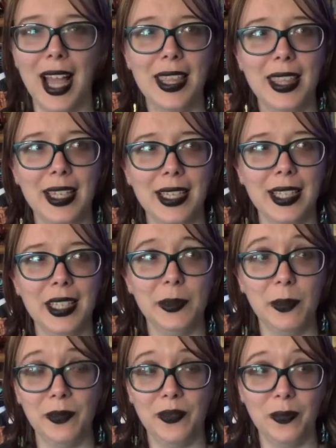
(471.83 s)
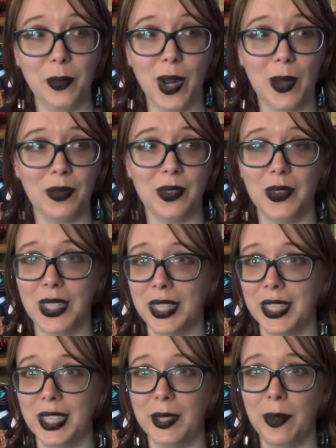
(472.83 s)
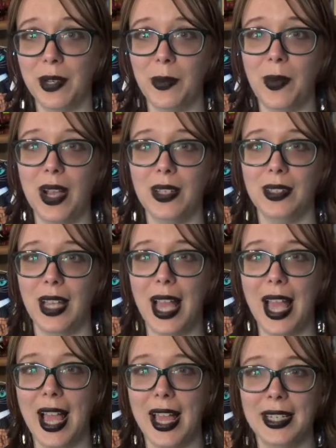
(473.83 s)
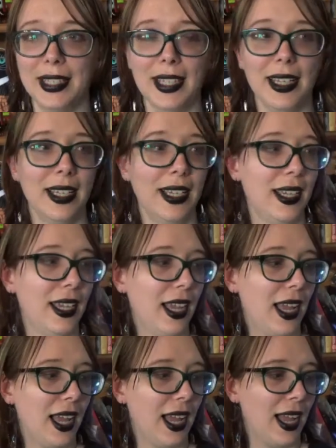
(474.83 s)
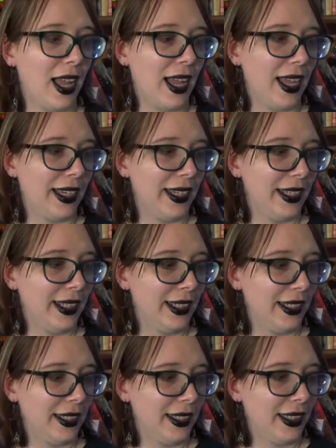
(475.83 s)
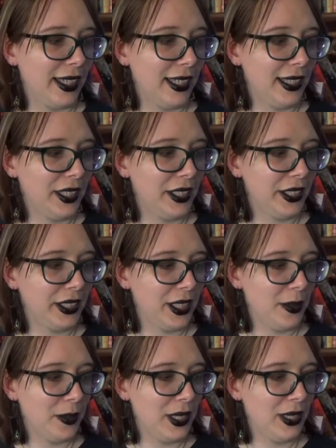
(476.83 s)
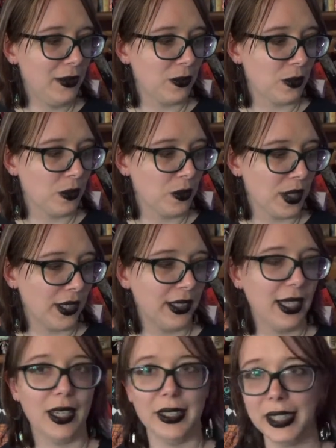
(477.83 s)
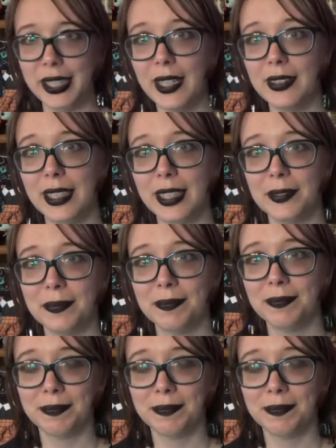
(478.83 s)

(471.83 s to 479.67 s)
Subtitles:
I think this prompt fits this pretty well, and I think this is going to be really unsettling.